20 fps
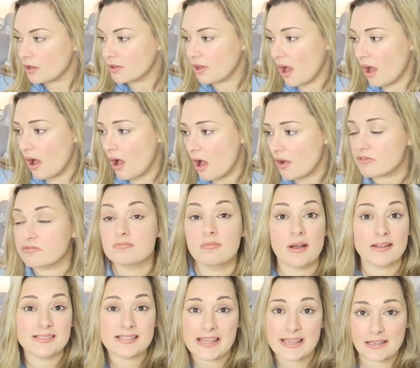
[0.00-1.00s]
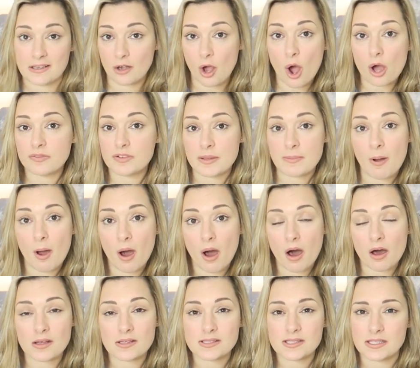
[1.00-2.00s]
gar, from my tea and coffee
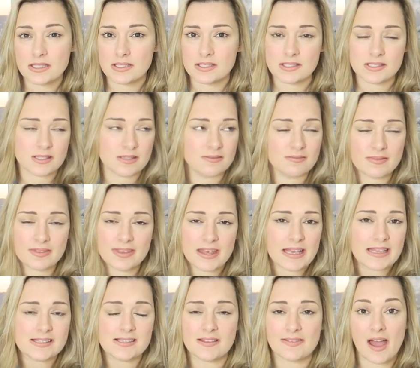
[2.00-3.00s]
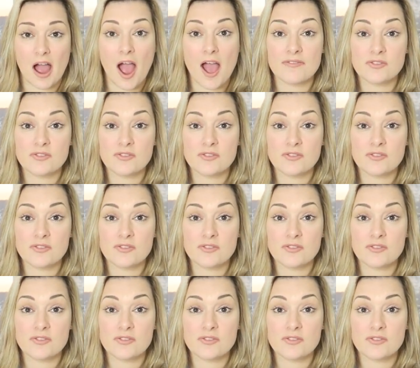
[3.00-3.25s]
pots and things like that.